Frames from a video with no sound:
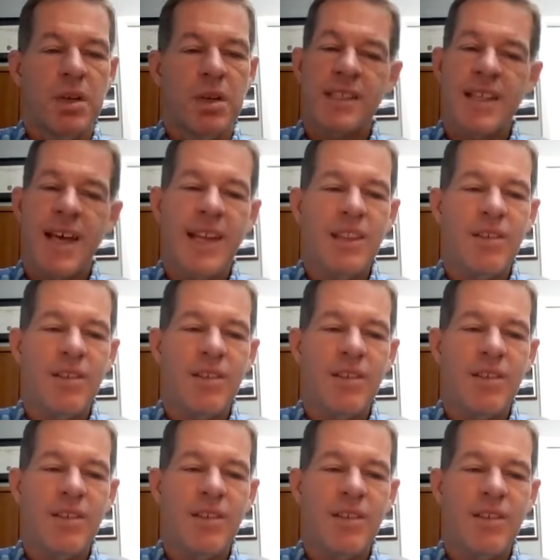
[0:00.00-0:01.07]
But it's not
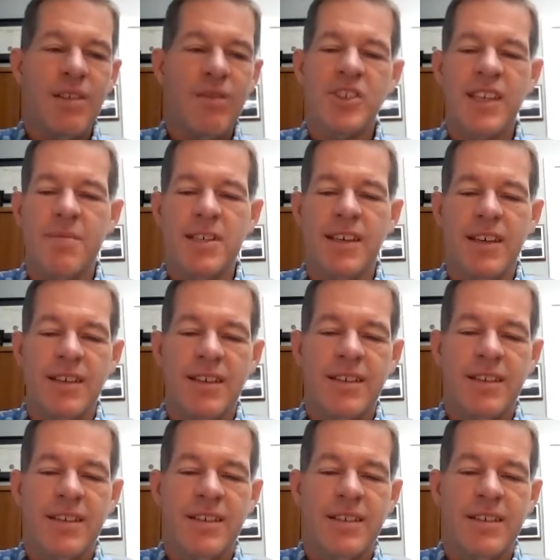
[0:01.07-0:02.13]
the first time, is
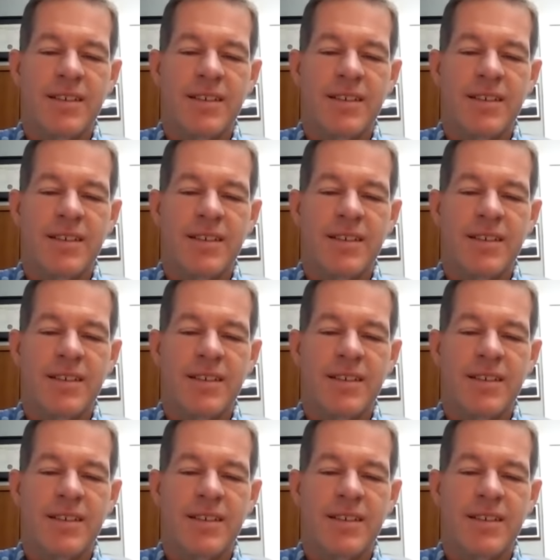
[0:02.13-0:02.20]
it?